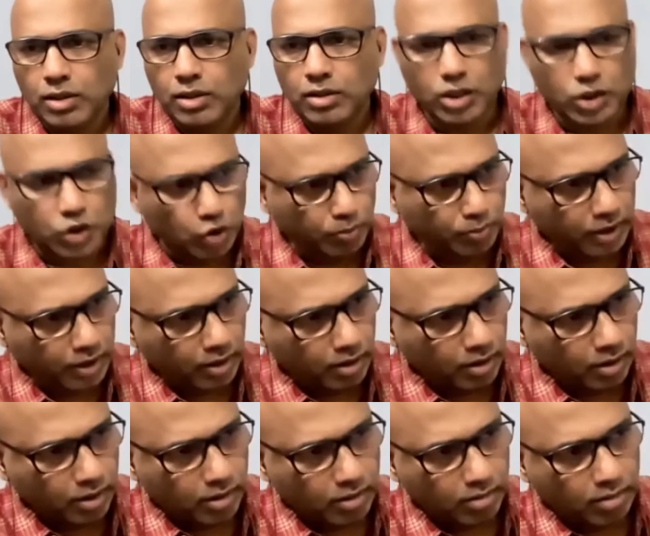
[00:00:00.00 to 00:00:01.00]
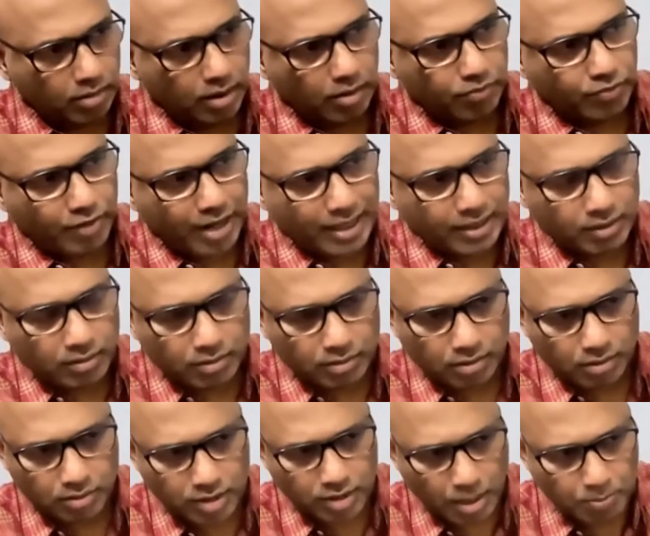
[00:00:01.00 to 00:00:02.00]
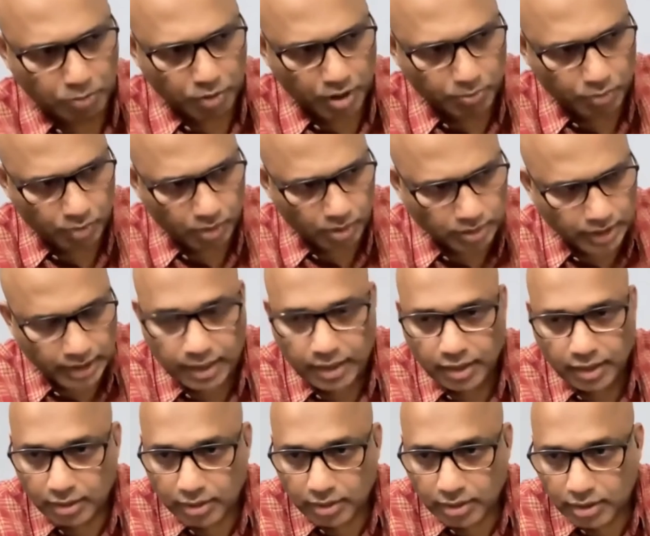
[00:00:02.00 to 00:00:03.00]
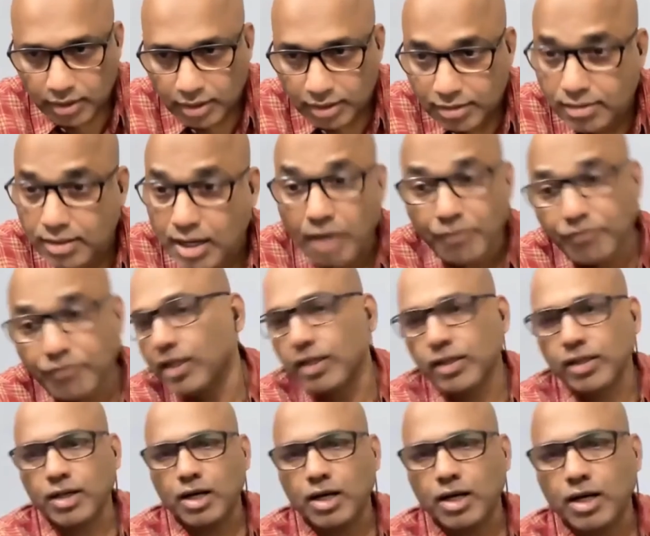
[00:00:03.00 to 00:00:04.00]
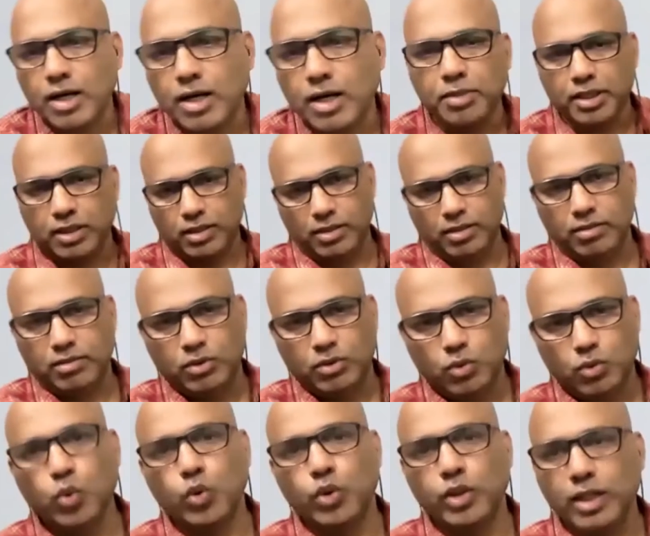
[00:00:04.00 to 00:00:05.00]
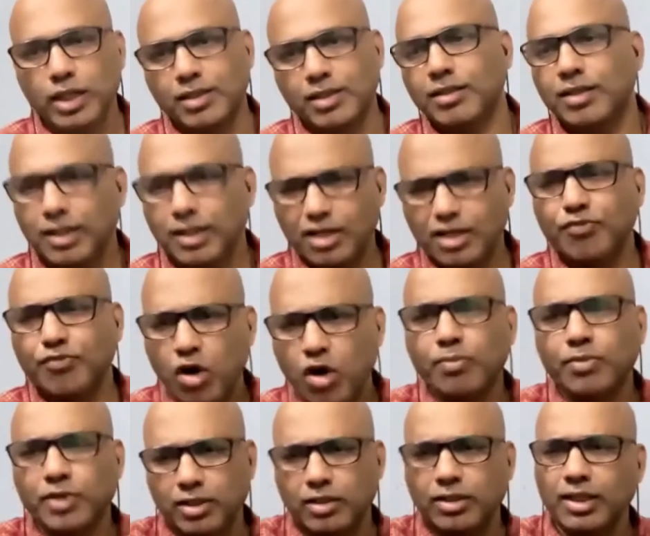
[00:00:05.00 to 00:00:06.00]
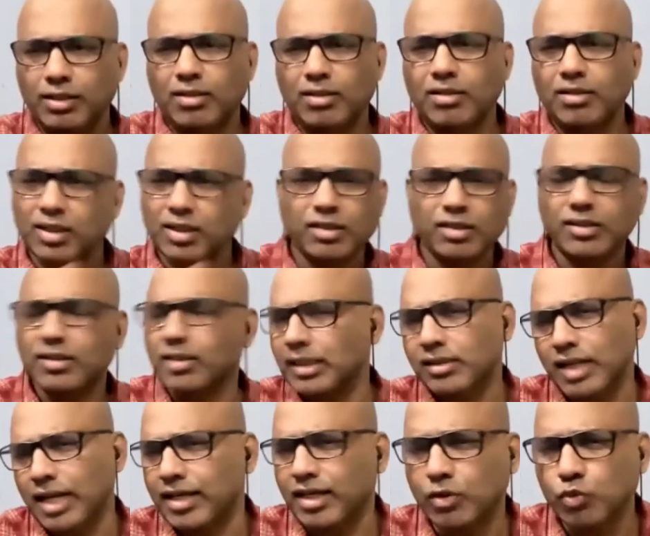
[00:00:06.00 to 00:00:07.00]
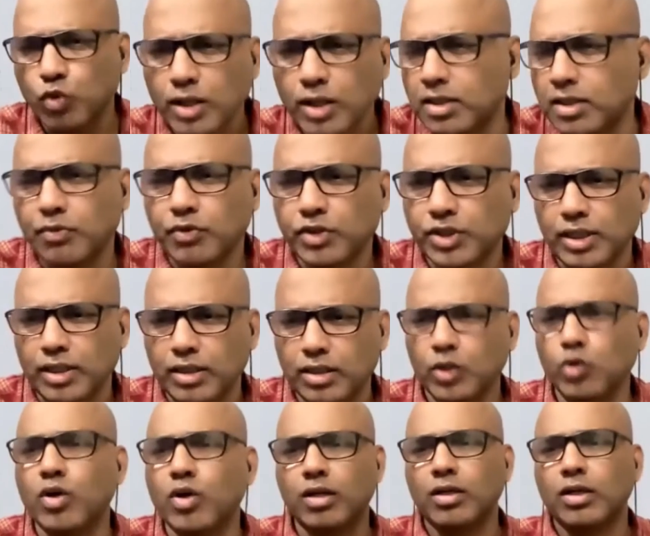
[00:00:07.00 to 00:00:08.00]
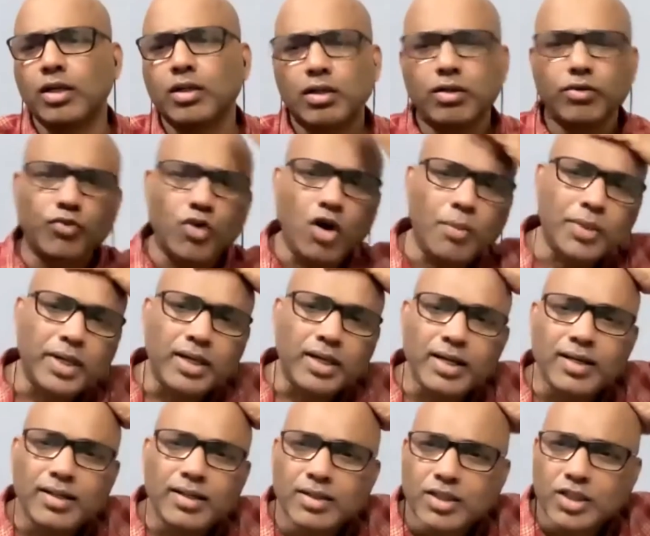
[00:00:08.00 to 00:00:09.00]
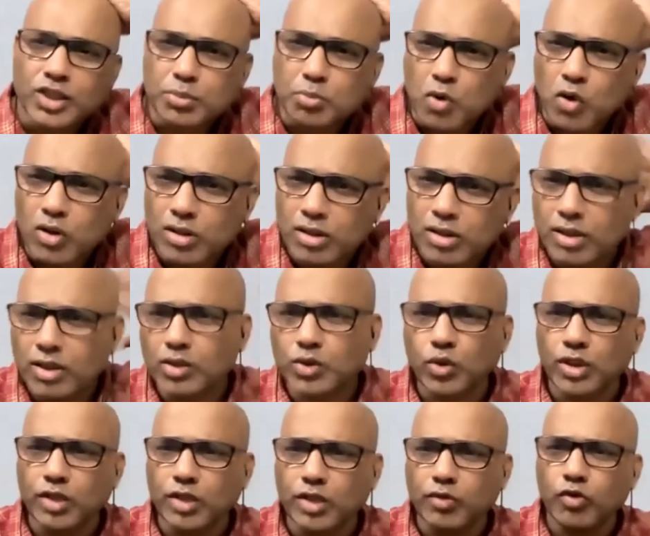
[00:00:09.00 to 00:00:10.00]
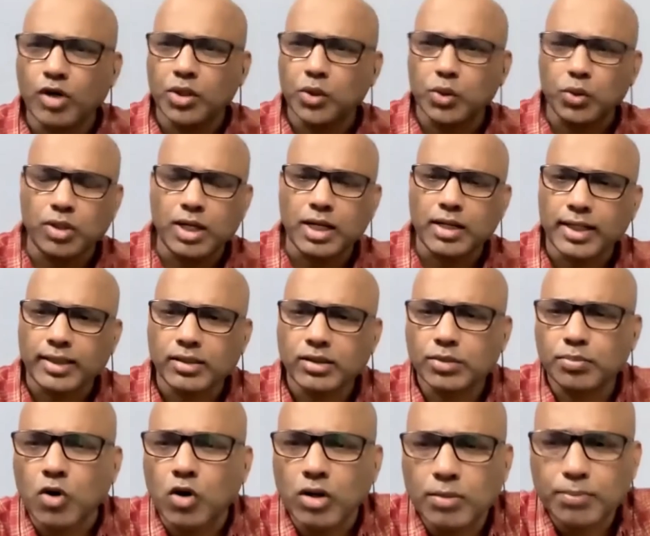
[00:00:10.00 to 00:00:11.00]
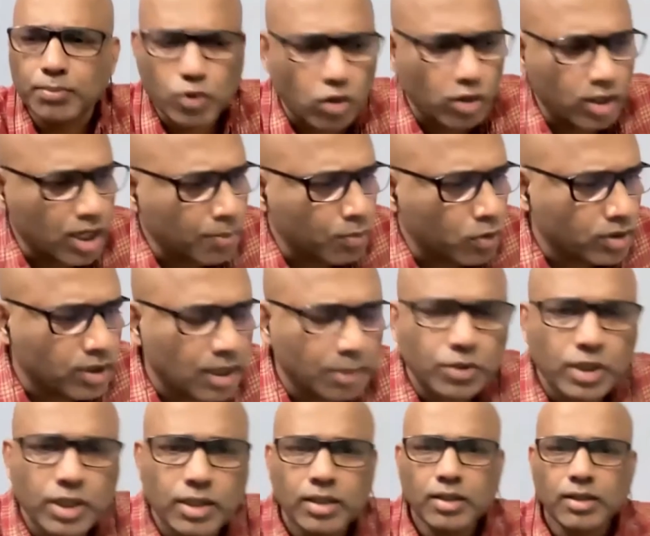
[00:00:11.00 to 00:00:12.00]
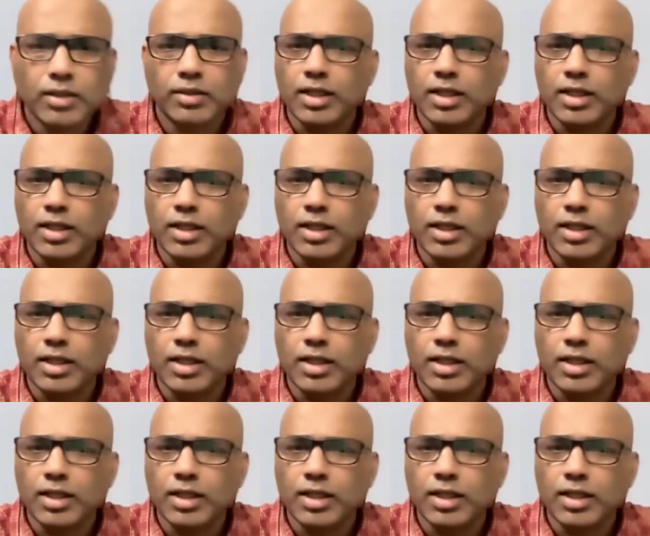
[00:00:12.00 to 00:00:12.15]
There should be some people, drafting committee who they formed. See, just like a work division. You are forming a small, so you wanted to conduct small program or something.